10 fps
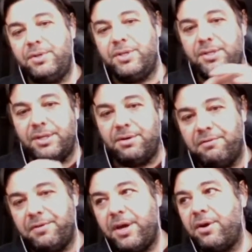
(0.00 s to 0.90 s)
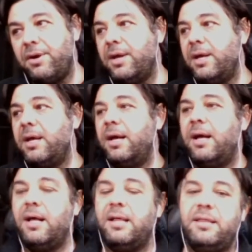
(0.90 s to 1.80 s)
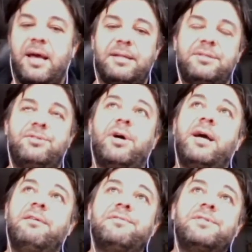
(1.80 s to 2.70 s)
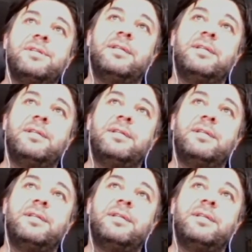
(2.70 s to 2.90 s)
which is a conveyor that drives